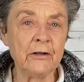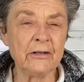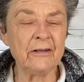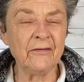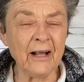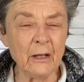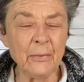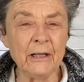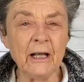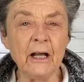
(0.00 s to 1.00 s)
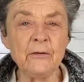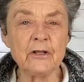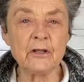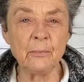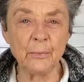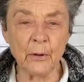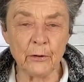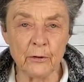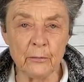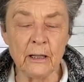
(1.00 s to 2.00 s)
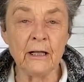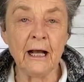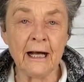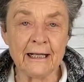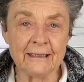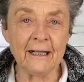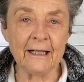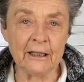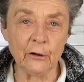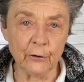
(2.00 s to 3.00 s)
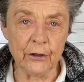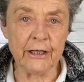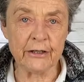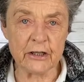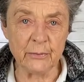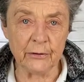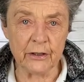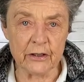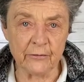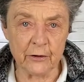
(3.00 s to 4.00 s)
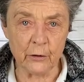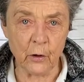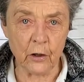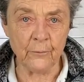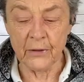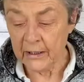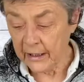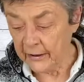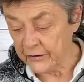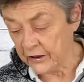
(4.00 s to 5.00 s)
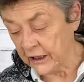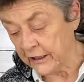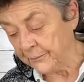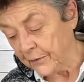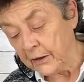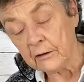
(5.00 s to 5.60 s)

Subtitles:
to developing a superb online learning experience for you all. It's the